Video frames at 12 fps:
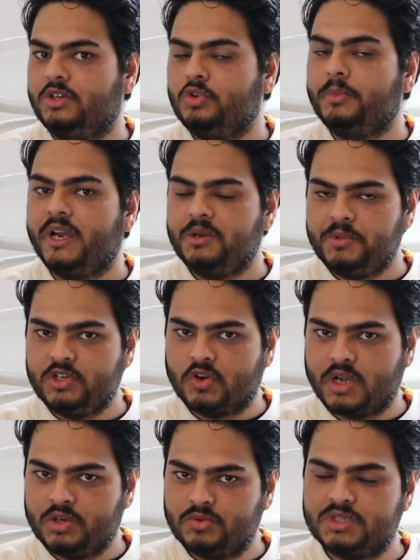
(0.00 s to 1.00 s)
You might be
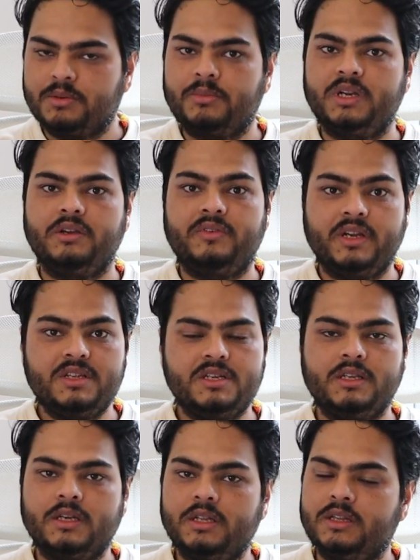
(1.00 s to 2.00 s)
talking to somebody very
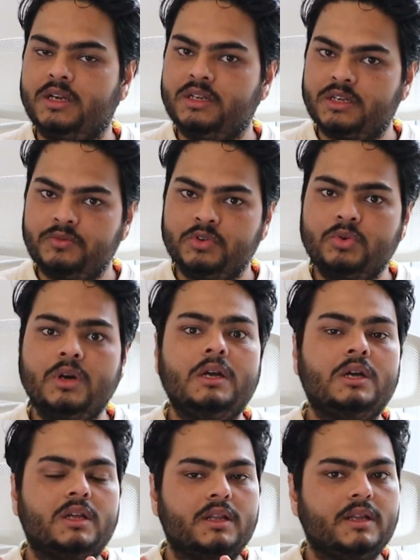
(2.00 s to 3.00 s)
senior in the interview.
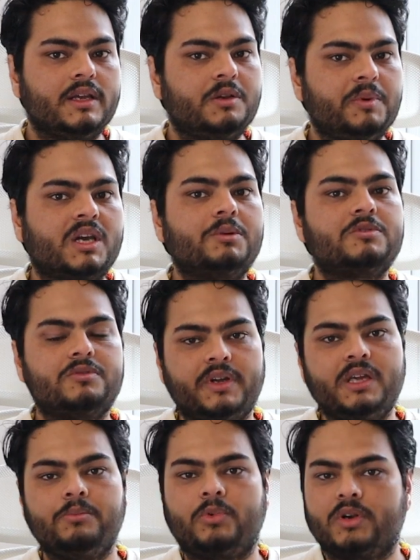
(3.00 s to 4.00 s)
It becomes
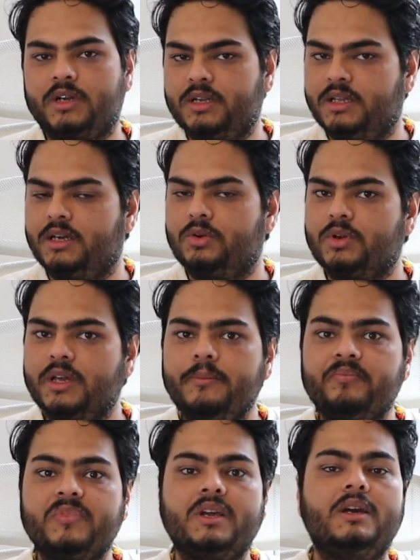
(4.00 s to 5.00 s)
very important there, okay?
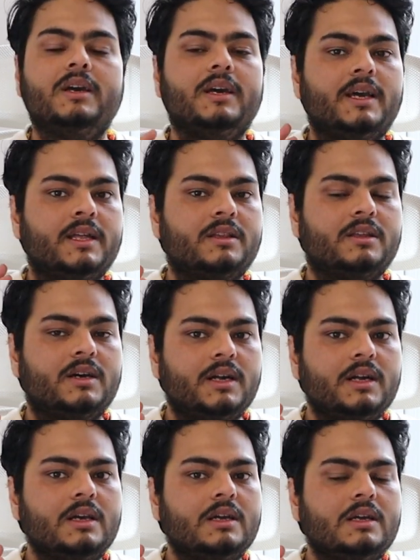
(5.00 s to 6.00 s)
And
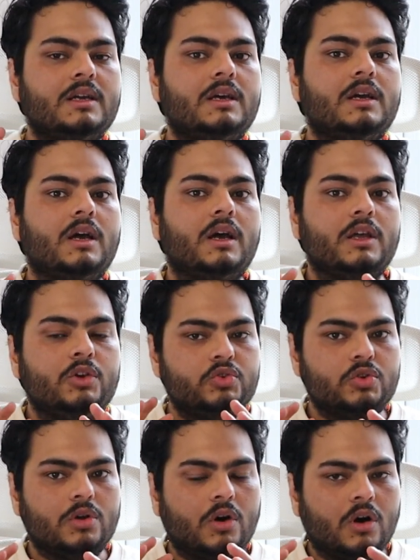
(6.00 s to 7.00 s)
third, you
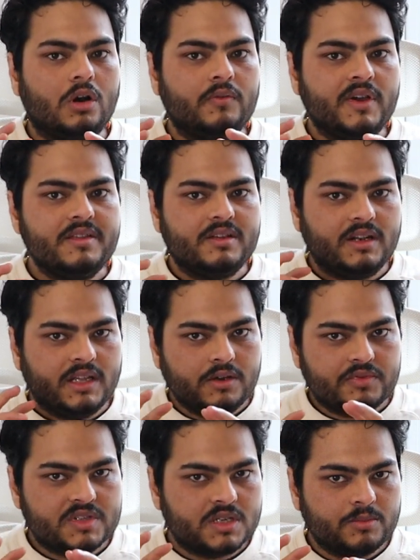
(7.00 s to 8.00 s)
should always
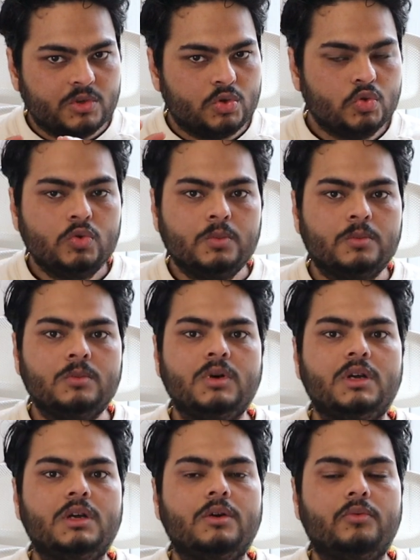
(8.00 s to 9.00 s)
leave some room
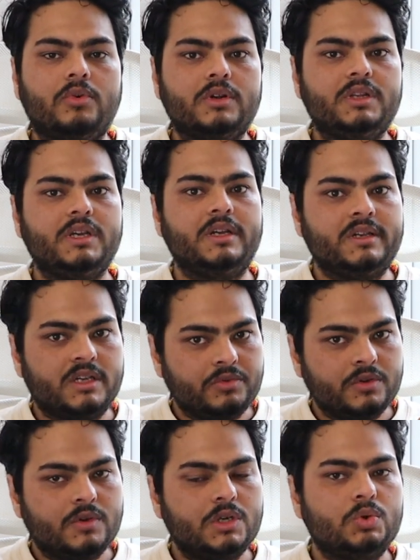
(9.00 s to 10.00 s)
for the
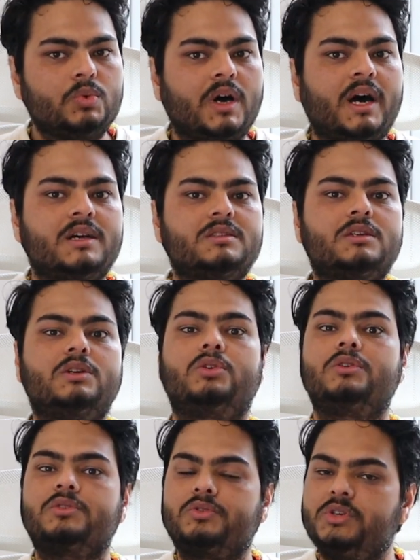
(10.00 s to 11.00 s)
interviewer to ask
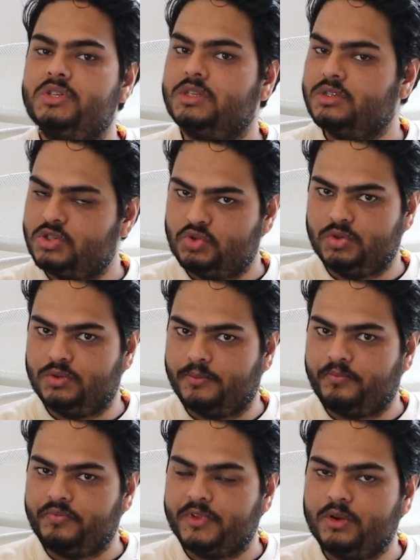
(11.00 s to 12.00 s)
cross questions to you,
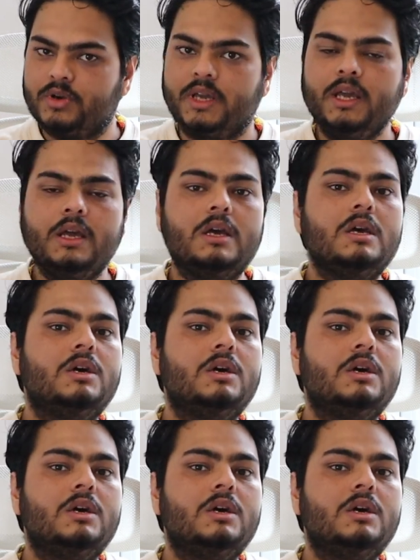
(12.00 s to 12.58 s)
okay?